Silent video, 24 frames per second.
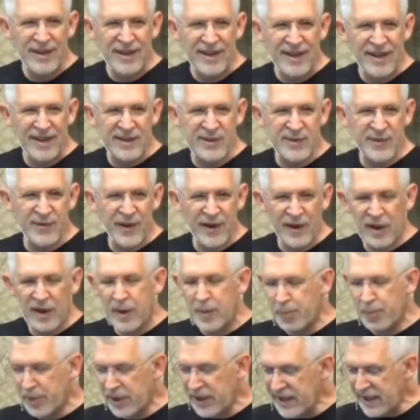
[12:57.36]
It's fairly
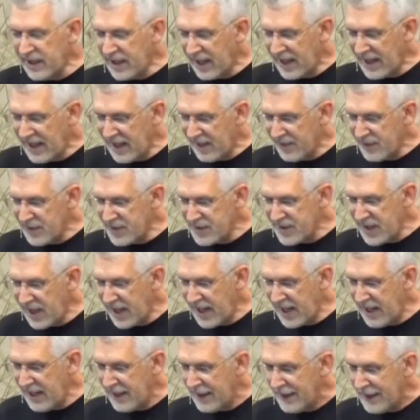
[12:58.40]
bleak, I have to
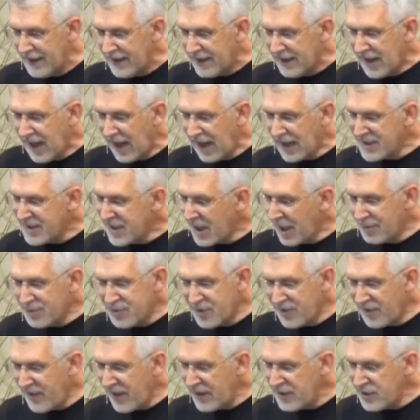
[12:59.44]
say. God's
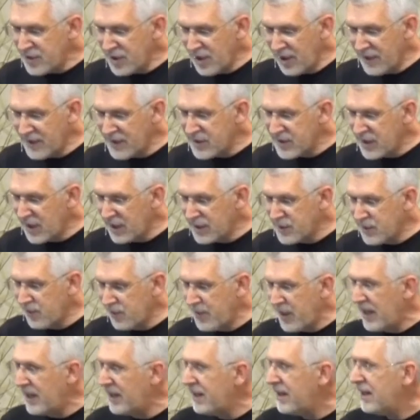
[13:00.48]
observation on the sons of
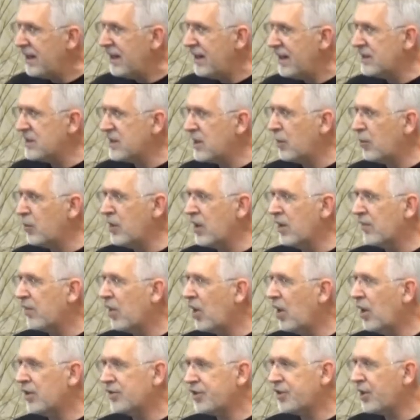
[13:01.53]
men is that we have
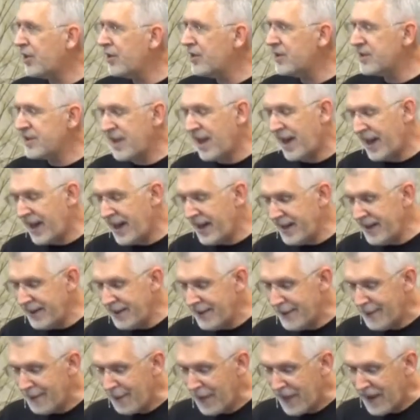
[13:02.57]
all turned aside.
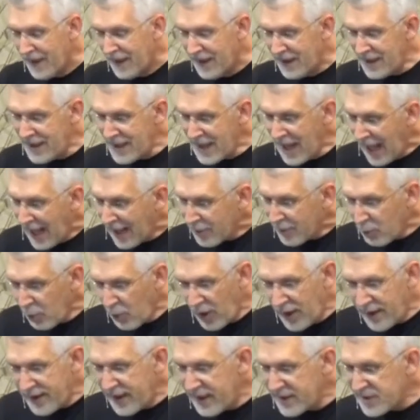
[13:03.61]
Not
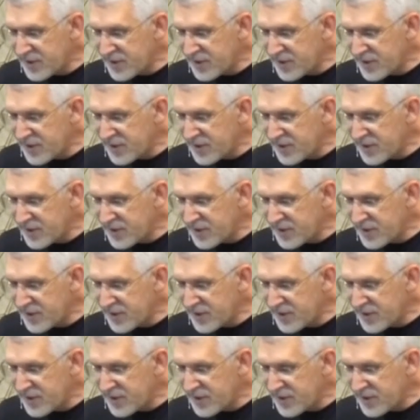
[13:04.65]
one has